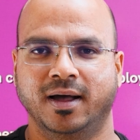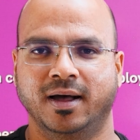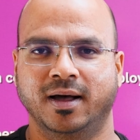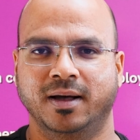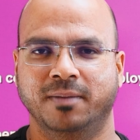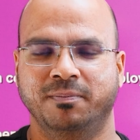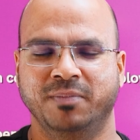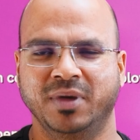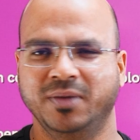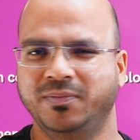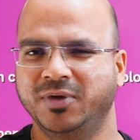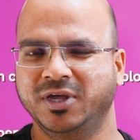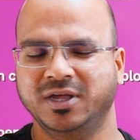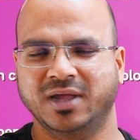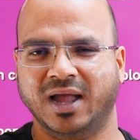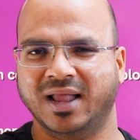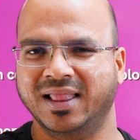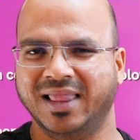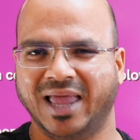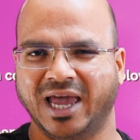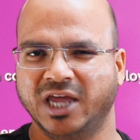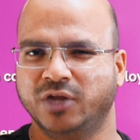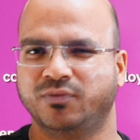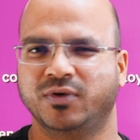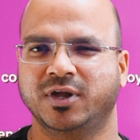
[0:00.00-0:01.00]
Uh, maybe a
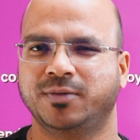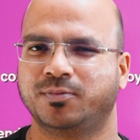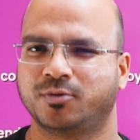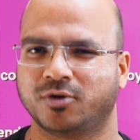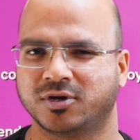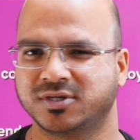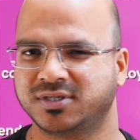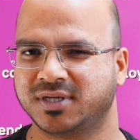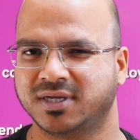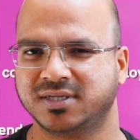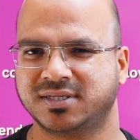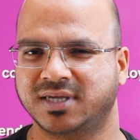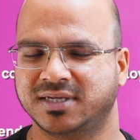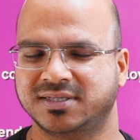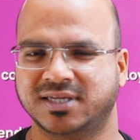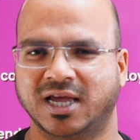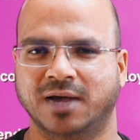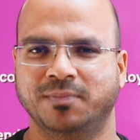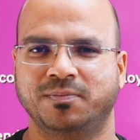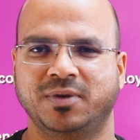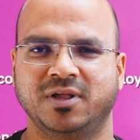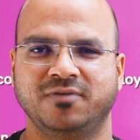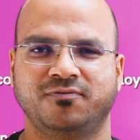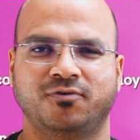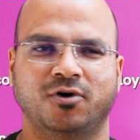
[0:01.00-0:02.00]
lightweight process.
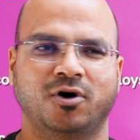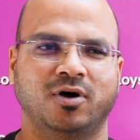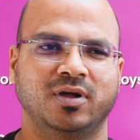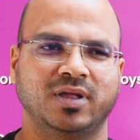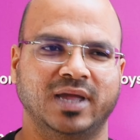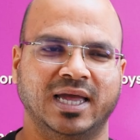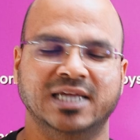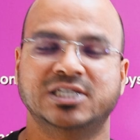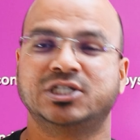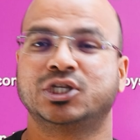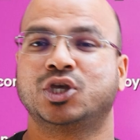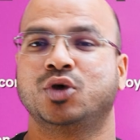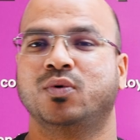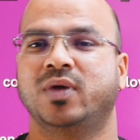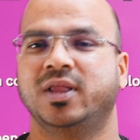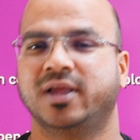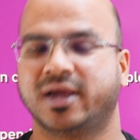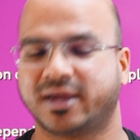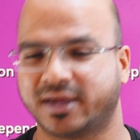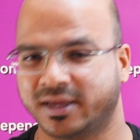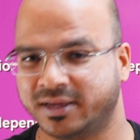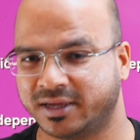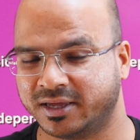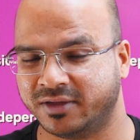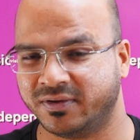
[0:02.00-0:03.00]
Example for SQL,
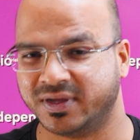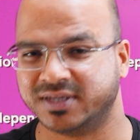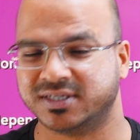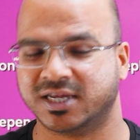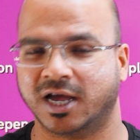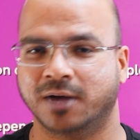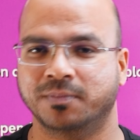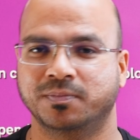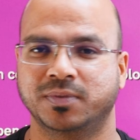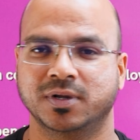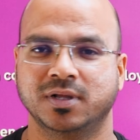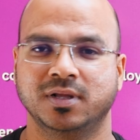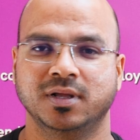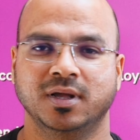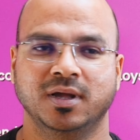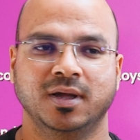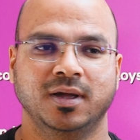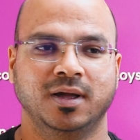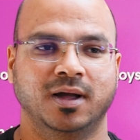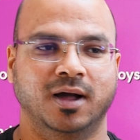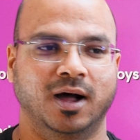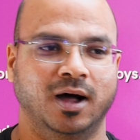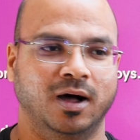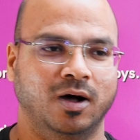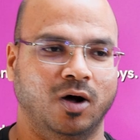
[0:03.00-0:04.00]
I can give an example.
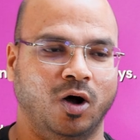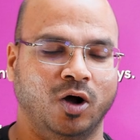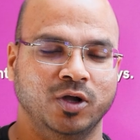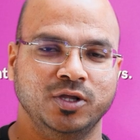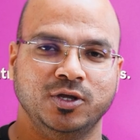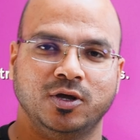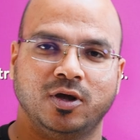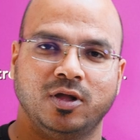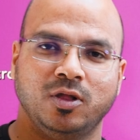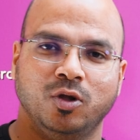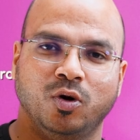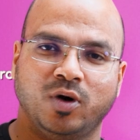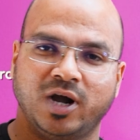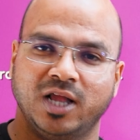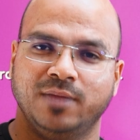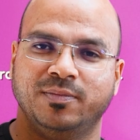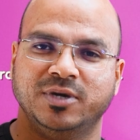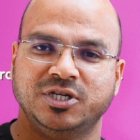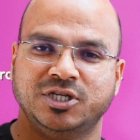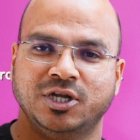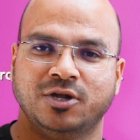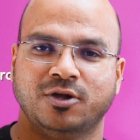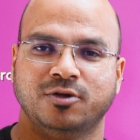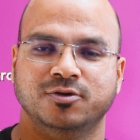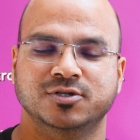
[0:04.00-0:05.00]
Uh, on your local
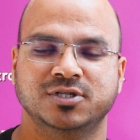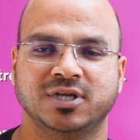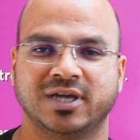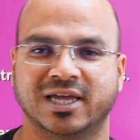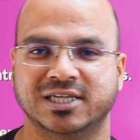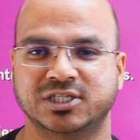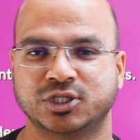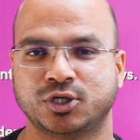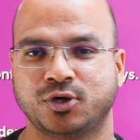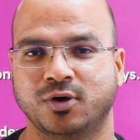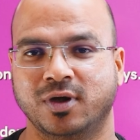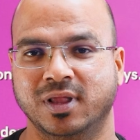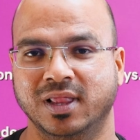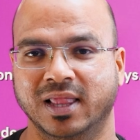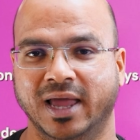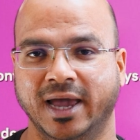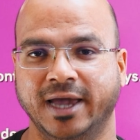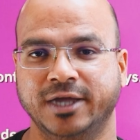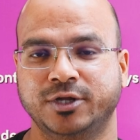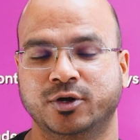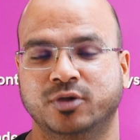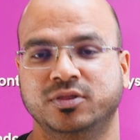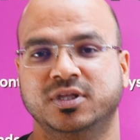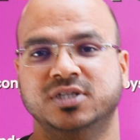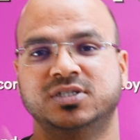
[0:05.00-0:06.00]
machine, you're using
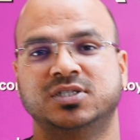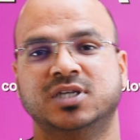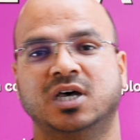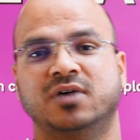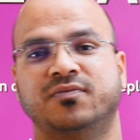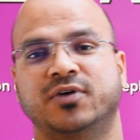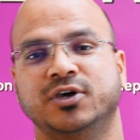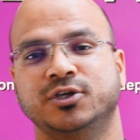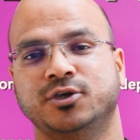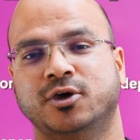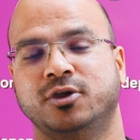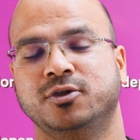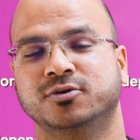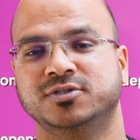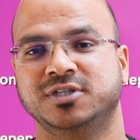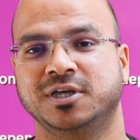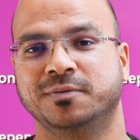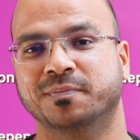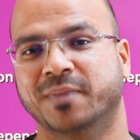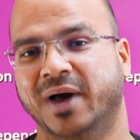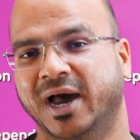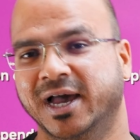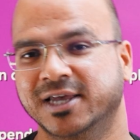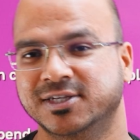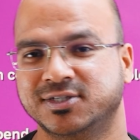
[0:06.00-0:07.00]
SQLite. On the server, you're
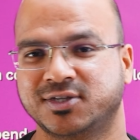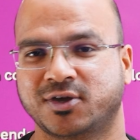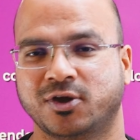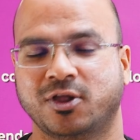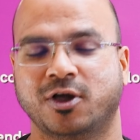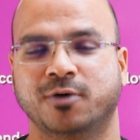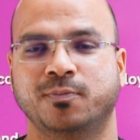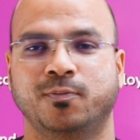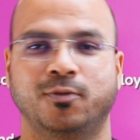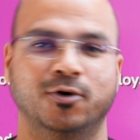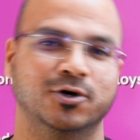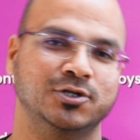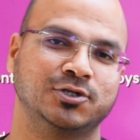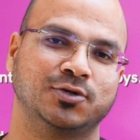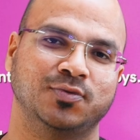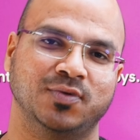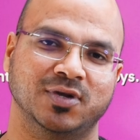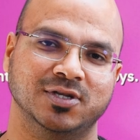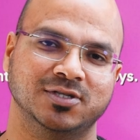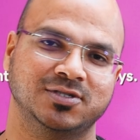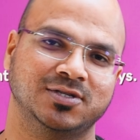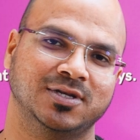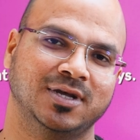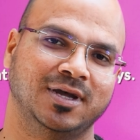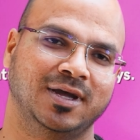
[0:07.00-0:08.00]
using MySQL or
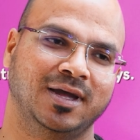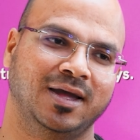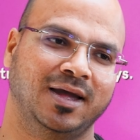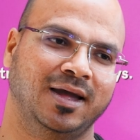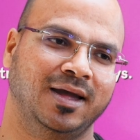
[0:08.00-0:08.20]
Postgres.